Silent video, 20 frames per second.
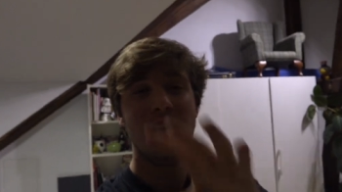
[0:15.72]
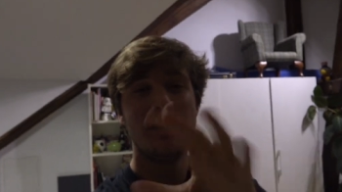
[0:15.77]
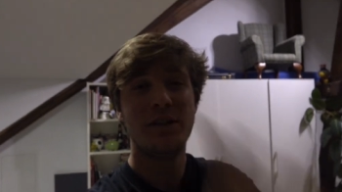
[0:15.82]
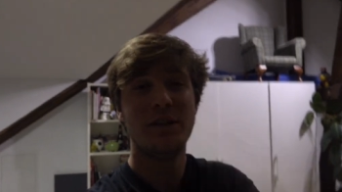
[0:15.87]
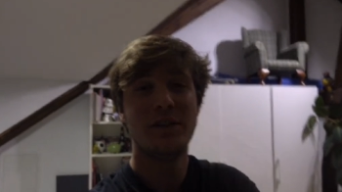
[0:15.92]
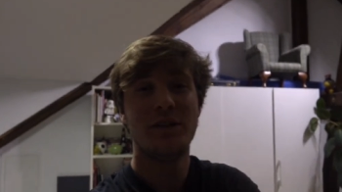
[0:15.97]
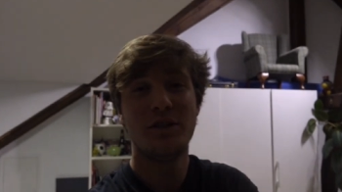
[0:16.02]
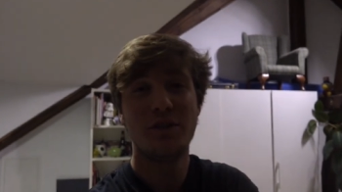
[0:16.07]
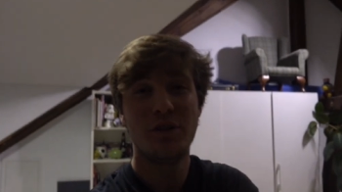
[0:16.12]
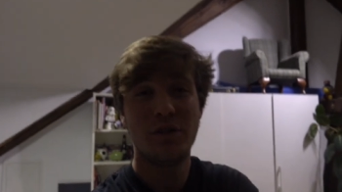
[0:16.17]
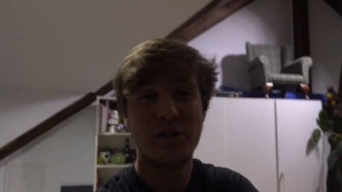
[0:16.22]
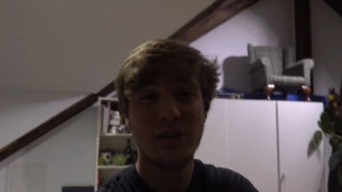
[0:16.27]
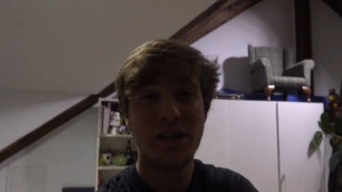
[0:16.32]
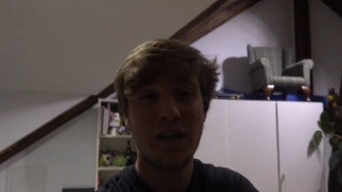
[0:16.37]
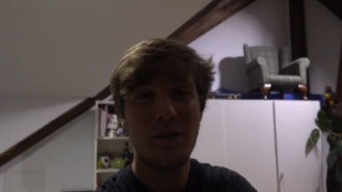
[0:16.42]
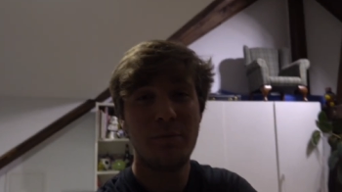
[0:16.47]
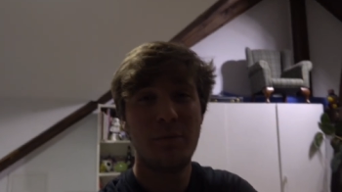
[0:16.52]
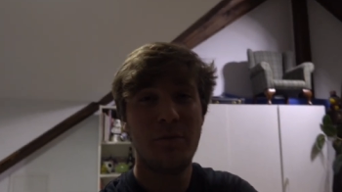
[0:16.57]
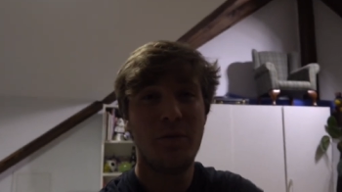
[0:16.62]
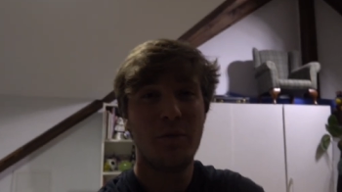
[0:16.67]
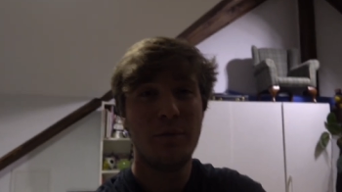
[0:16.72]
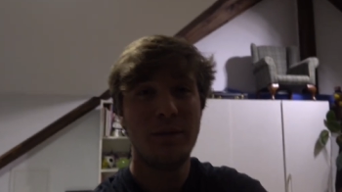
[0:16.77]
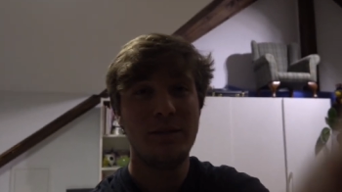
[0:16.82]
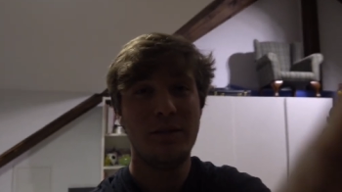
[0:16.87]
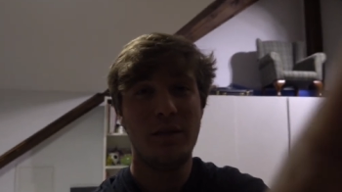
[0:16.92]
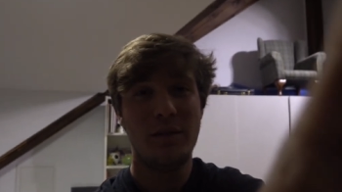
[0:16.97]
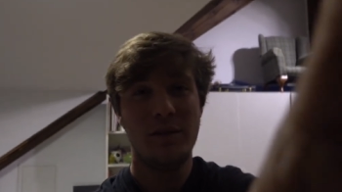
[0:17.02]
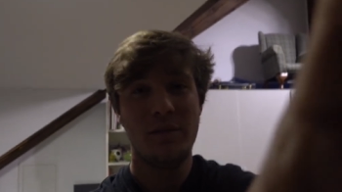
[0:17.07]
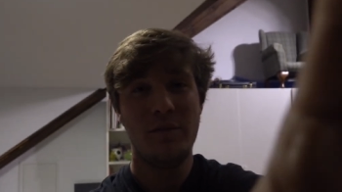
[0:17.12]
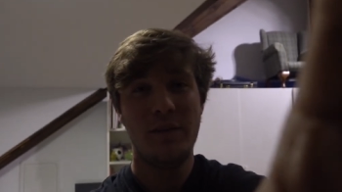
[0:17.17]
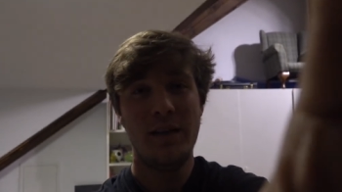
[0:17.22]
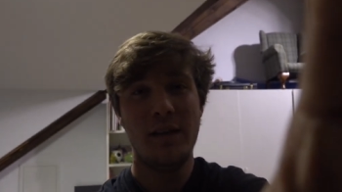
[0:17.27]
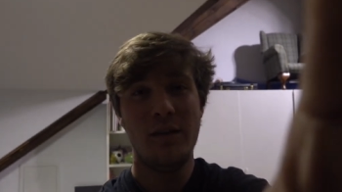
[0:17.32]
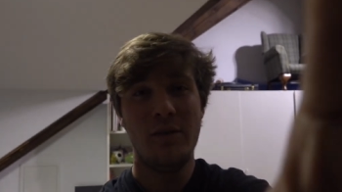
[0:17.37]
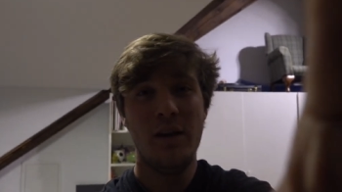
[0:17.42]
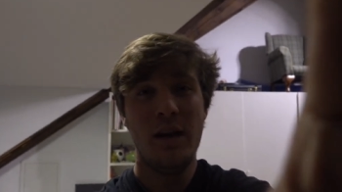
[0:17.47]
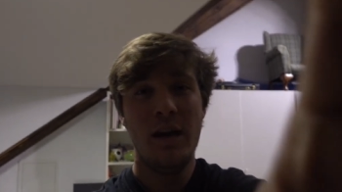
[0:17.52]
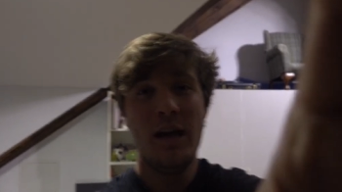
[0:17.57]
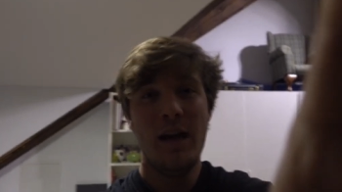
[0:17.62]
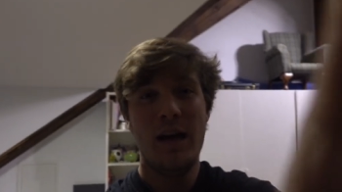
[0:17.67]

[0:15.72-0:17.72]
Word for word: Just a short shout out before we start this video.